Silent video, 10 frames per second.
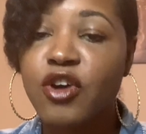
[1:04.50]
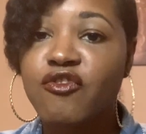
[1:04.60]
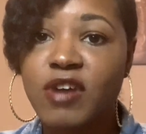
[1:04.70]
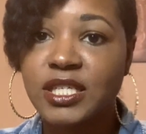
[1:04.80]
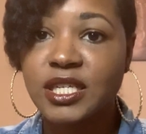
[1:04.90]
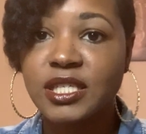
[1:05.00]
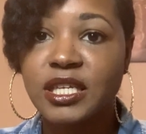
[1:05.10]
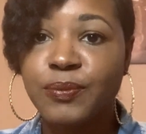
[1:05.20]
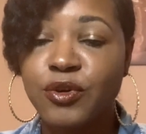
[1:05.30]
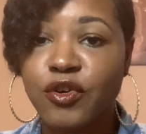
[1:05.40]
residency
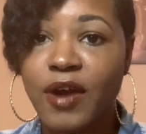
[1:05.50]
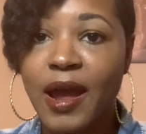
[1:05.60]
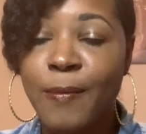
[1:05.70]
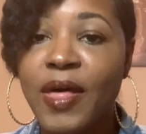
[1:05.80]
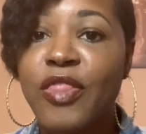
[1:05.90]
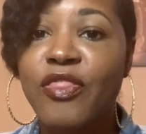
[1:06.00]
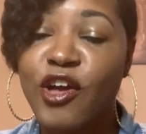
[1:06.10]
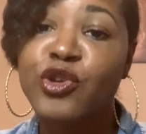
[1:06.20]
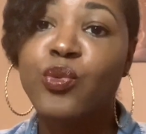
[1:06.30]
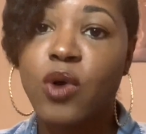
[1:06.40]
program that
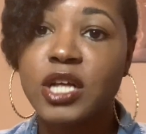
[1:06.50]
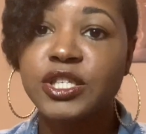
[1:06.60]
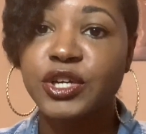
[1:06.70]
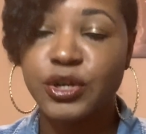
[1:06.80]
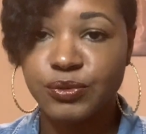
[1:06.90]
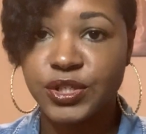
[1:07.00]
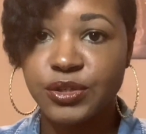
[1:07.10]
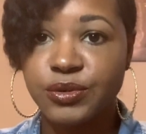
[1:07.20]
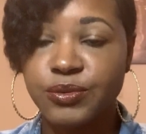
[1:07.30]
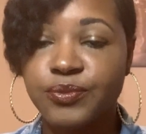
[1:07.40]
you want to go to.
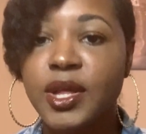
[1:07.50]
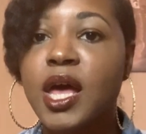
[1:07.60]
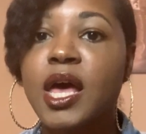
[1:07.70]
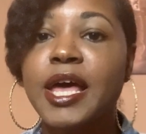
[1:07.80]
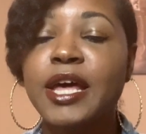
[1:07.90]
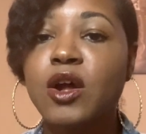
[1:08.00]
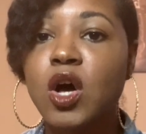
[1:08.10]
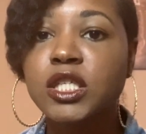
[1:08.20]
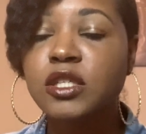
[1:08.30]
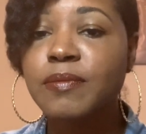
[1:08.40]
It
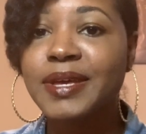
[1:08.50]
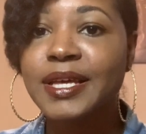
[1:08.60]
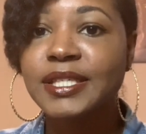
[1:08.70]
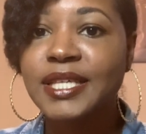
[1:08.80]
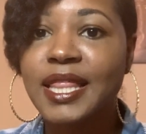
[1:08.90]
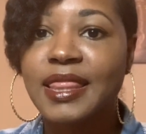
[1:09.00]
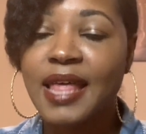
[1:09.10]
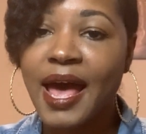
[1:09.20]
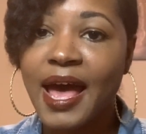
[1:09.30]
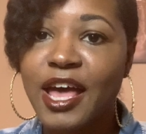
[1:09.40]
also means
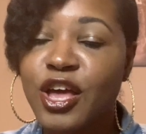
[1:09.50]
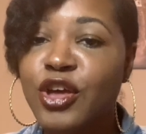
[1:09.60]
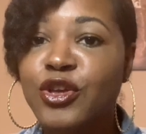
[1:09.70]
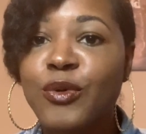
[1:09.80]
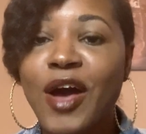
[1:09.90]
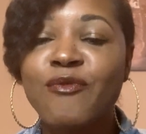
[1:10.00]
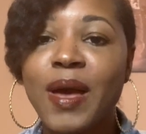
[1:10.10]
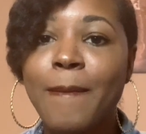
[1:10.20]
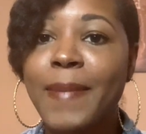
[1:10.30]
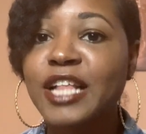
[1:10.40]
that you have
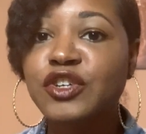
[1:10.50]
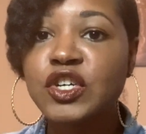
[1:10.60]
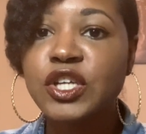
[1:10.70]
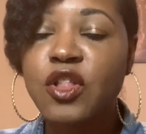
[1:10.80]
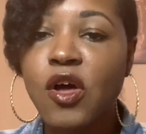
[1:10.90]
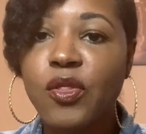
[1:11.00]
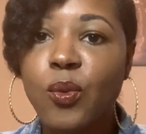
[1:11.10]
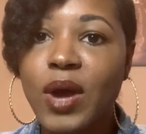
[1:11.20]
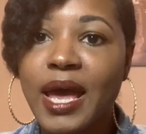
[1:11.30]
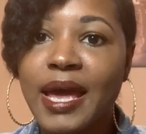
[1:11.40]
met mentors along the
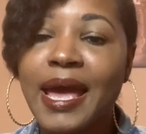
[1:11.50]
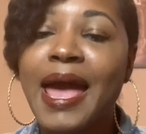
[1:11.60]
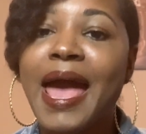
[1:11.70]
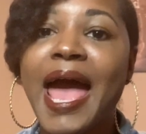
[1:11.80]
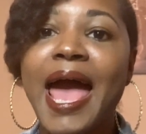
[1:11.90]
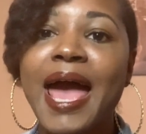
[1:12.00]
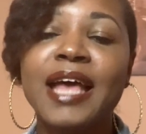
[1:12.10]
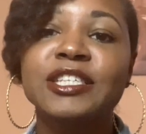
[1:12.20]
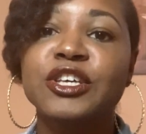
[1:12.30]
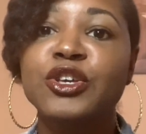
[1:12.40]
way
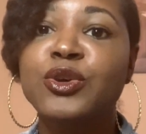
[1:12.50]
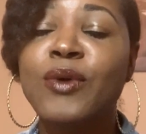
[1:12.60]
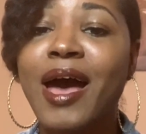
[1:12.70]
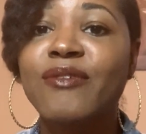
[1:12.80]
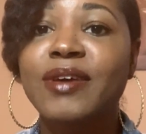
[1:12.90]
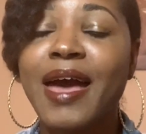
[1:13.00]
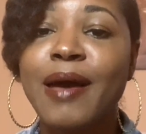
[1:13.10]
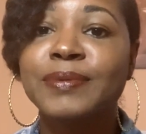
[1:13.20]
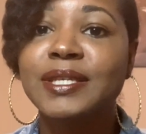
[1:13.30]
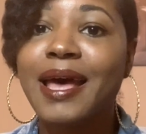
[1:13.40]
and you have
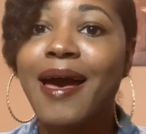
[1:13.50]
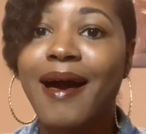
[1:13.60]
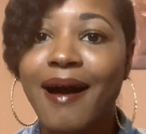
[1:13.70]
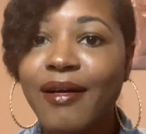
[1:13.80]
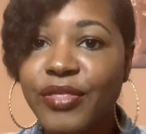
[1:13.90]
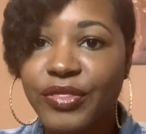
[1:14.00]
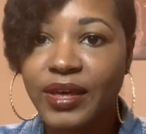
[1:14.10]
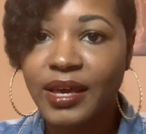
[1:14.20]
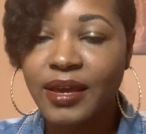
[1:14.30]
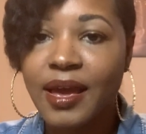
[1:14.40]
kept
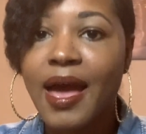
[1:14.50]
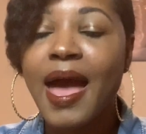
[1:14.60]
healthy